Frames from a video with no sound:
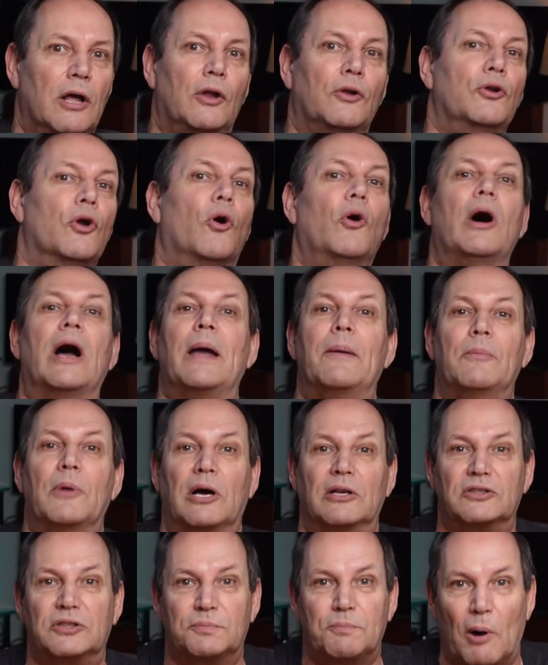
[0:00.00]
No, I am
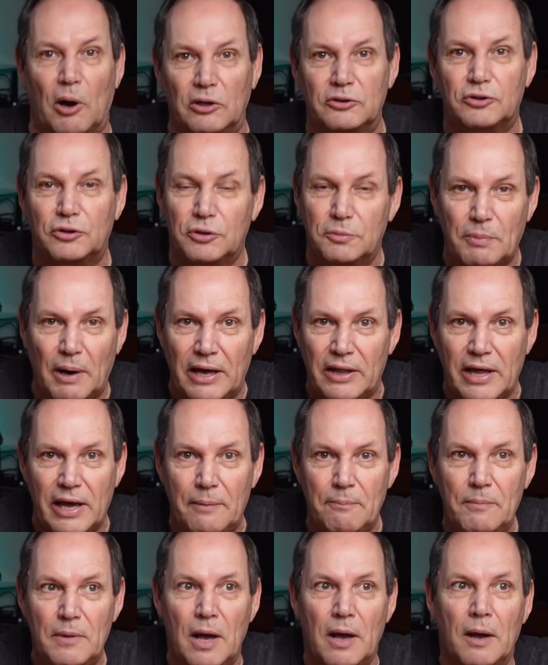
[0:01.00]
not sponsored by
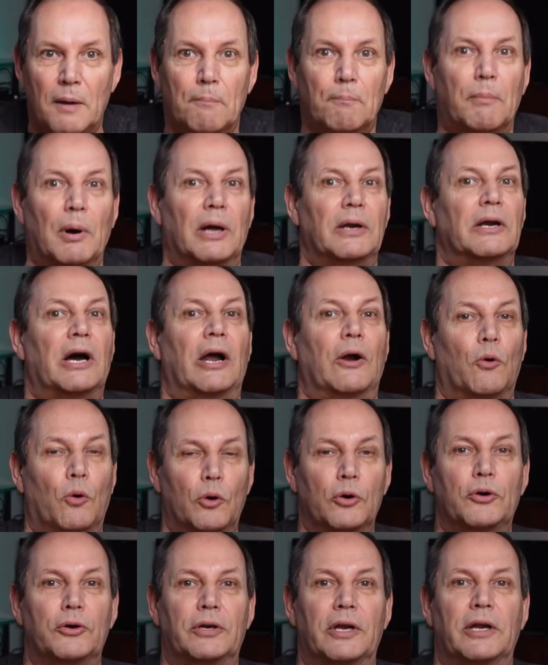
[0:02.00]
them, but I
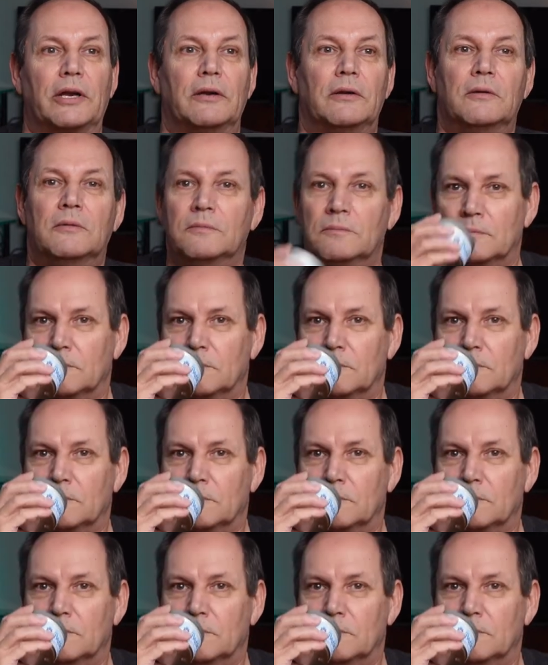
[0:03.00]
ordered it.